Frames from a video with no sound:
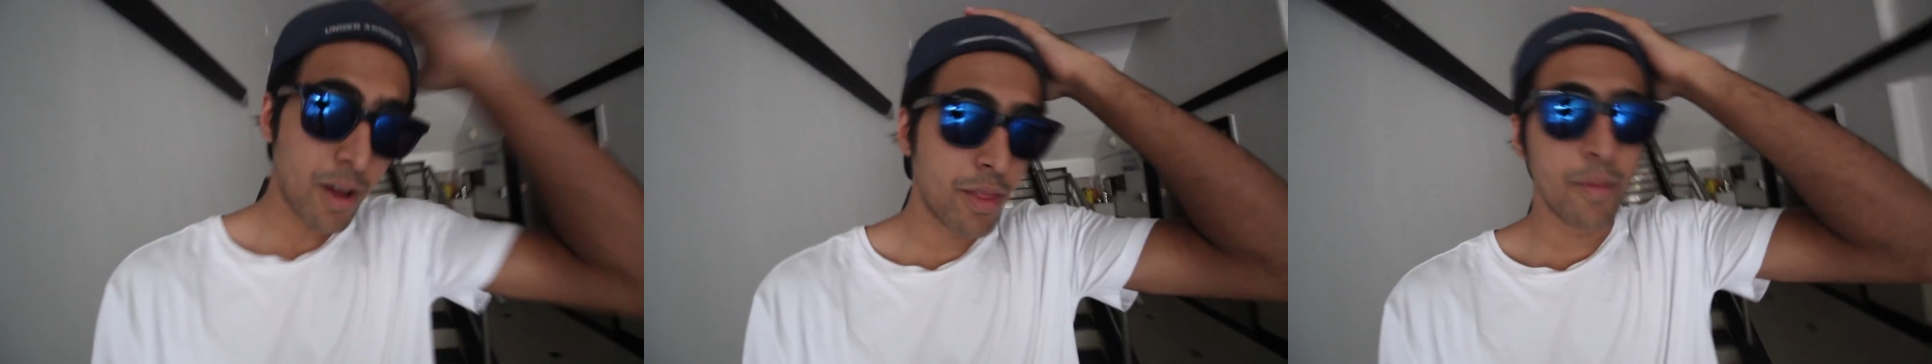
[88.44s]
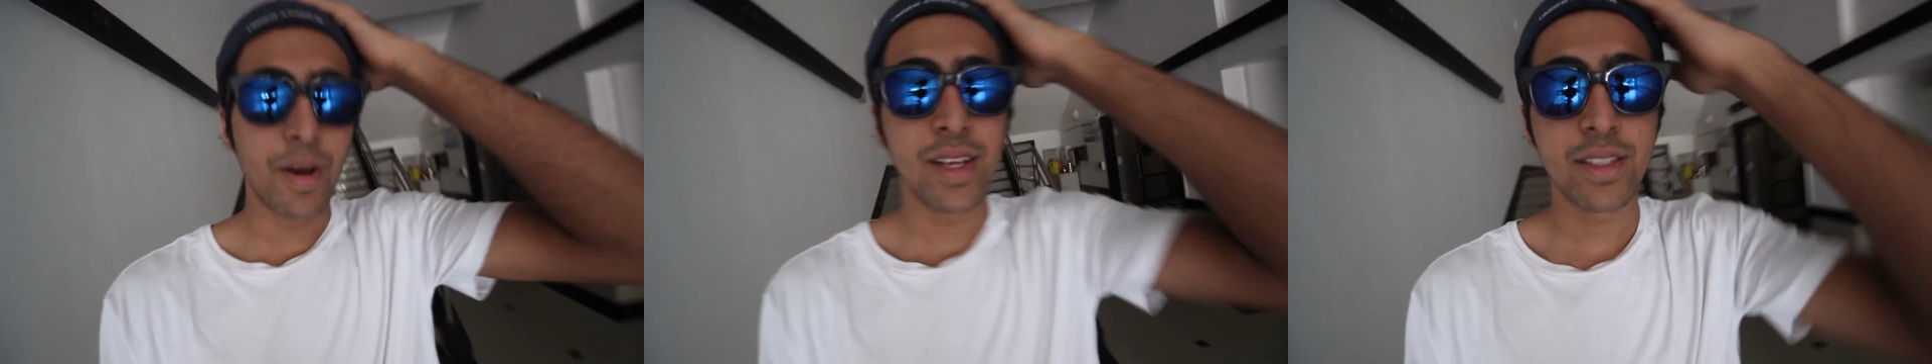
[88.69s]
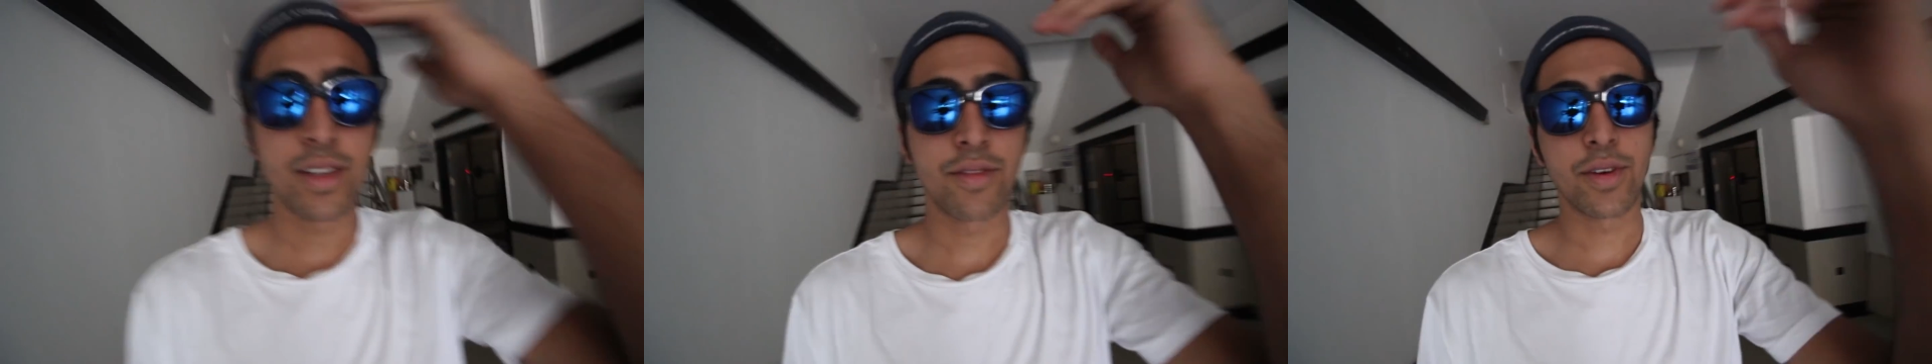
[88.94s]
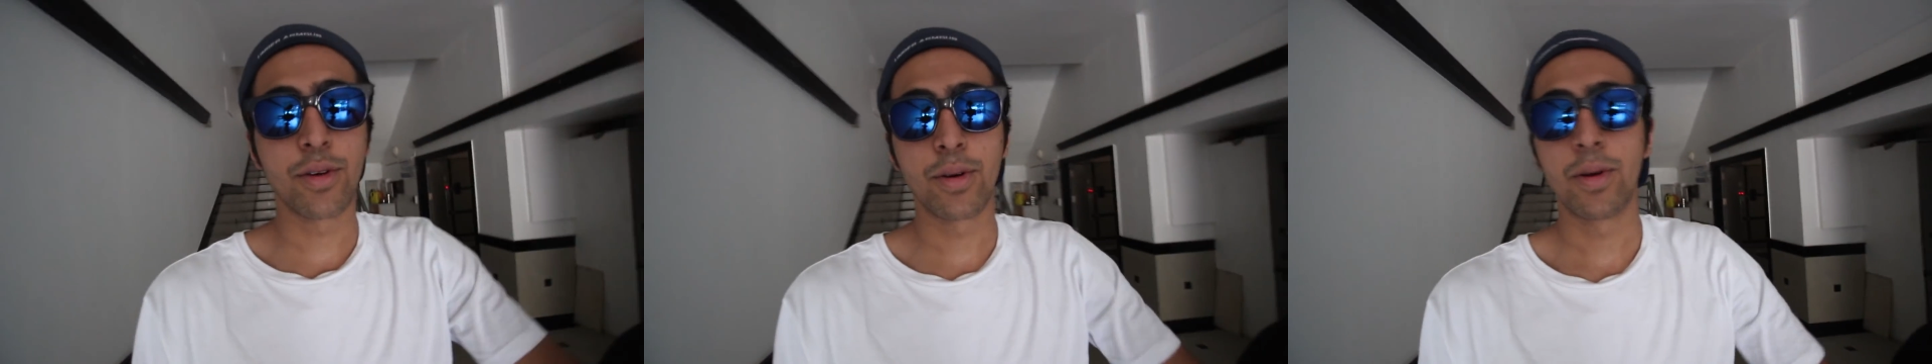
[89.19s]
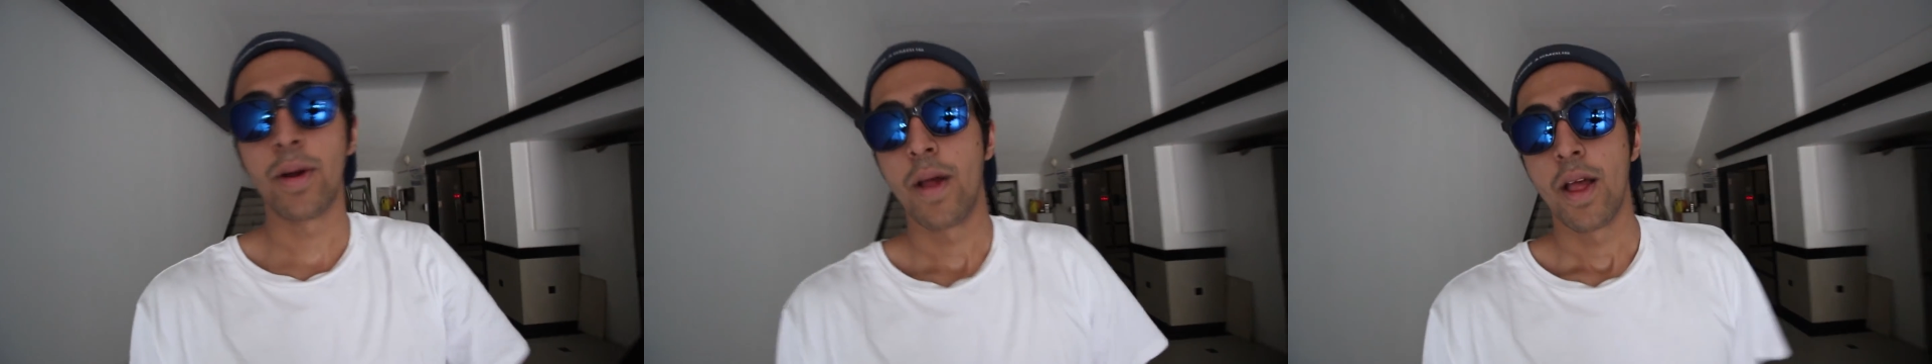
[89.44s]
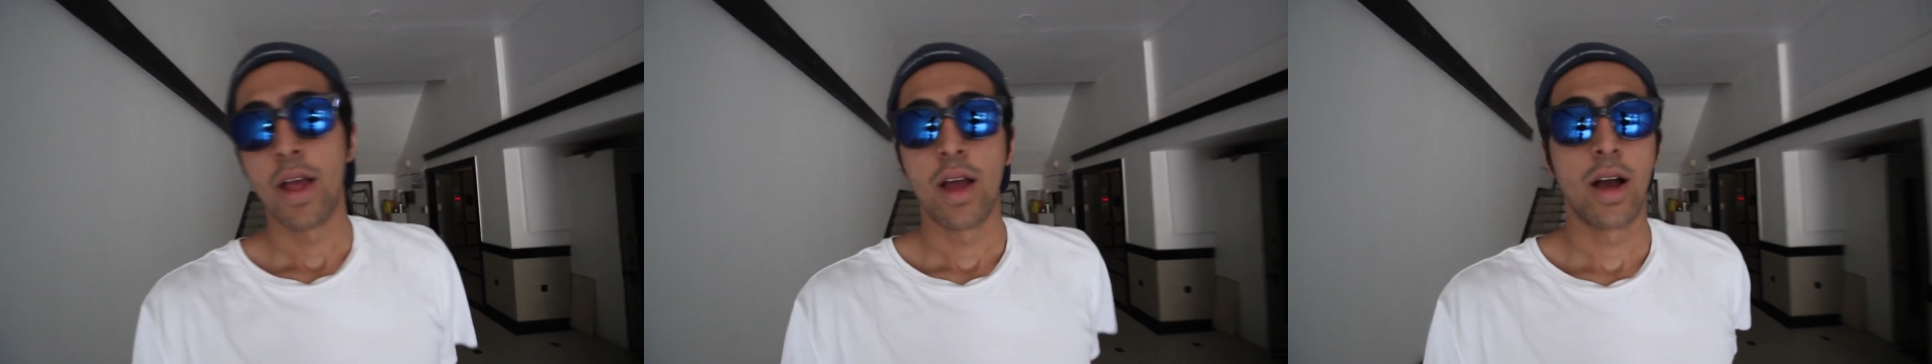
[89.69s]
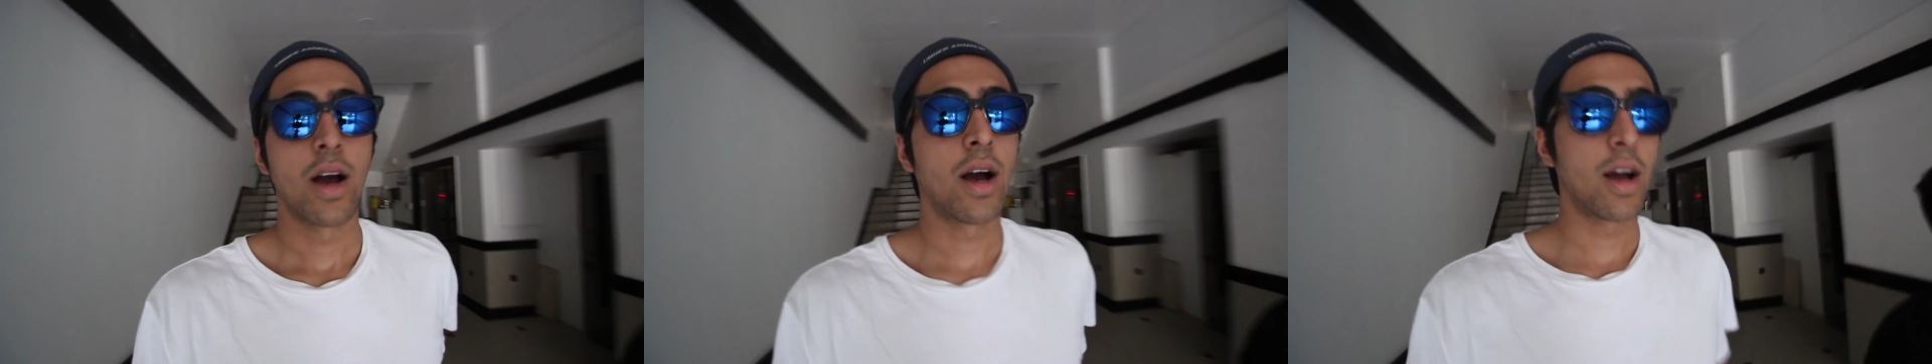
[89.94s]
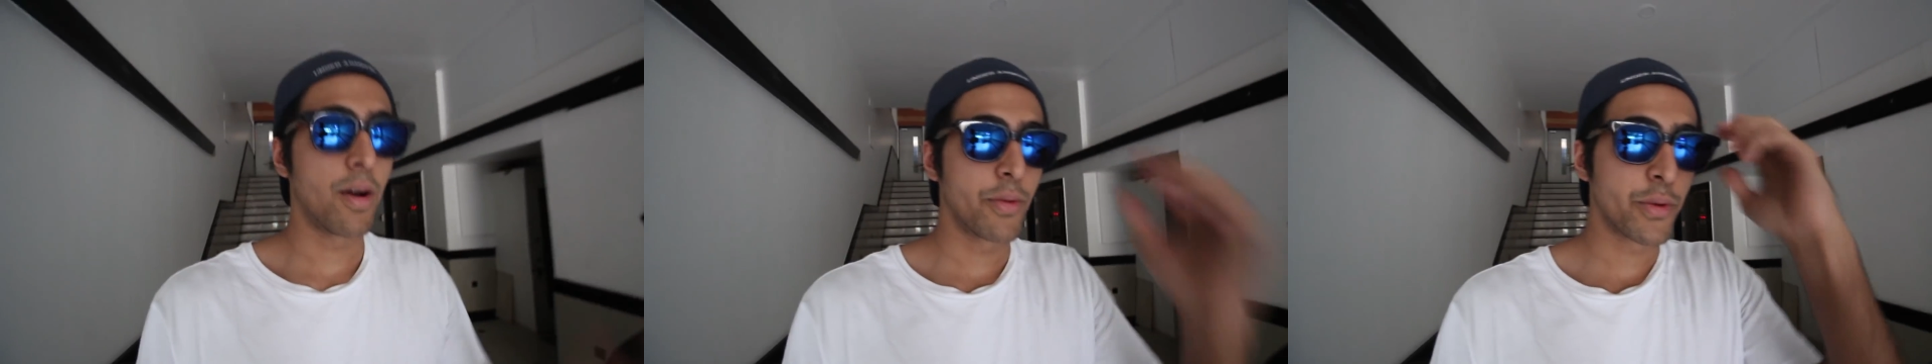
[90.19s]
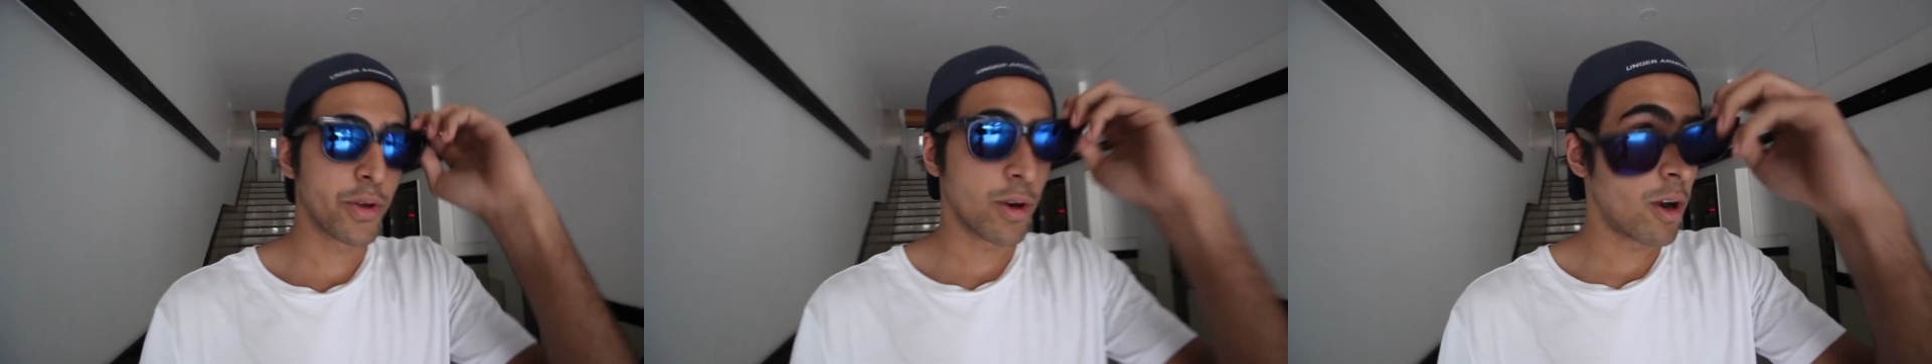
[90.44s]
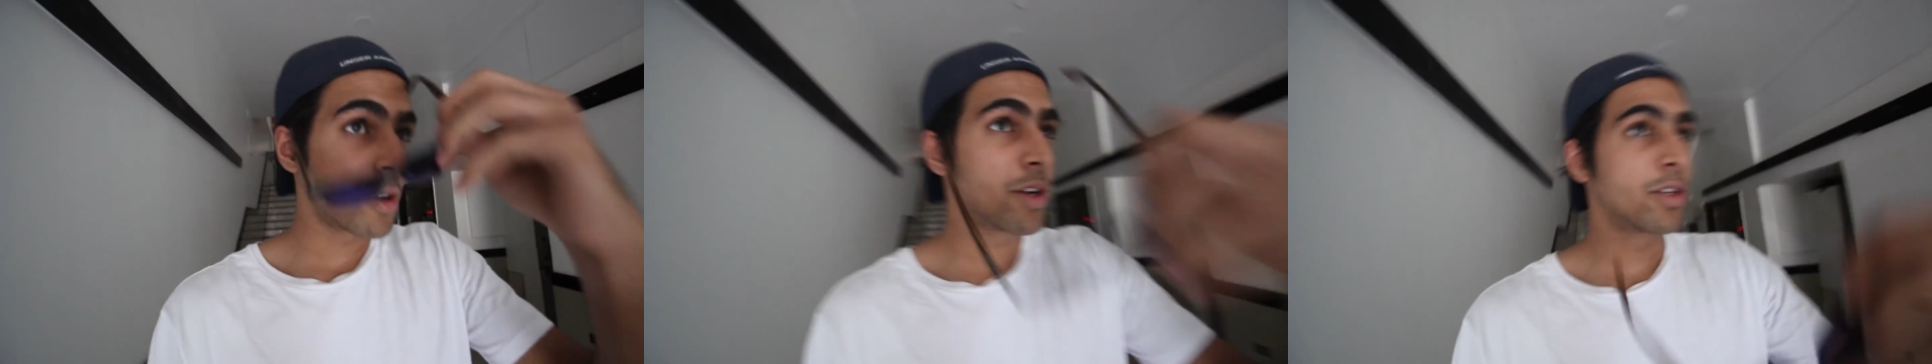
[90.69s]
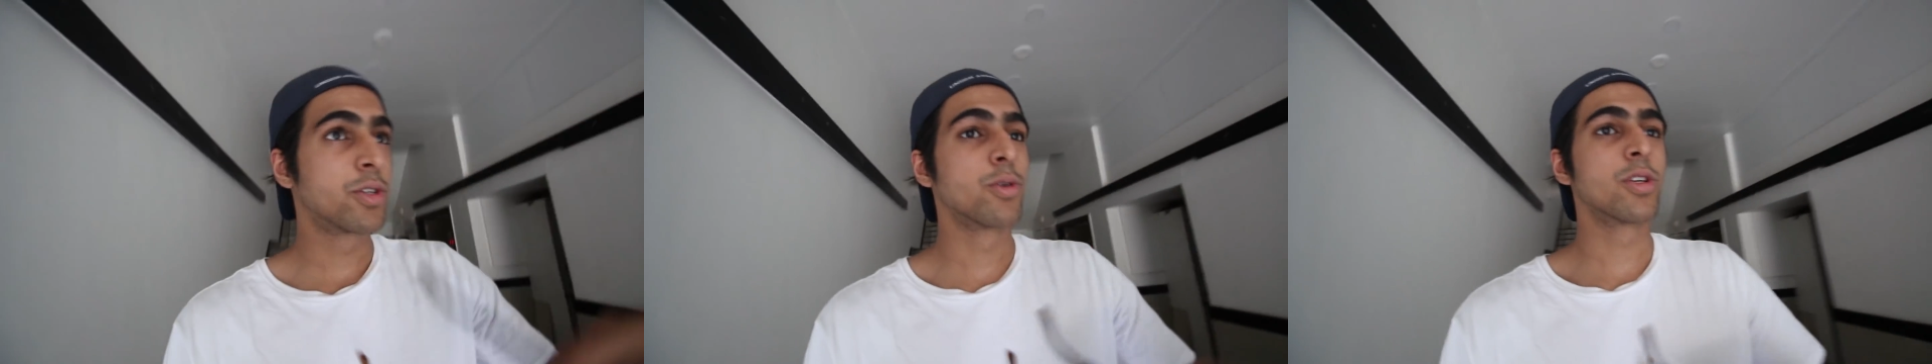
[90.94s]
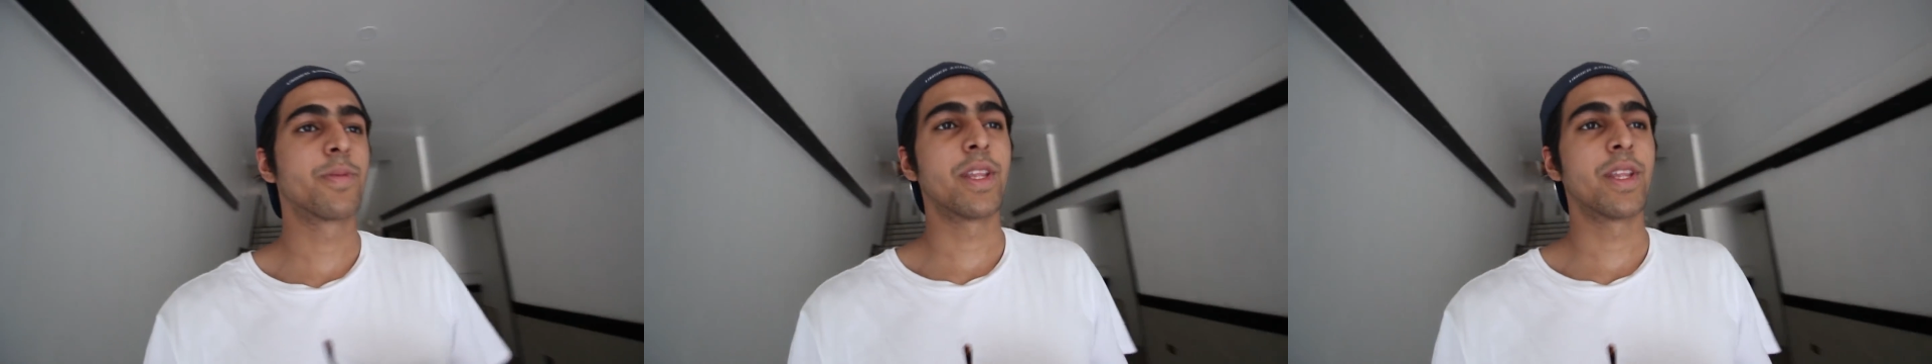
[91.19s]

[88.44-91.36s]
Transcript: not the best review. We were gonna order a juice,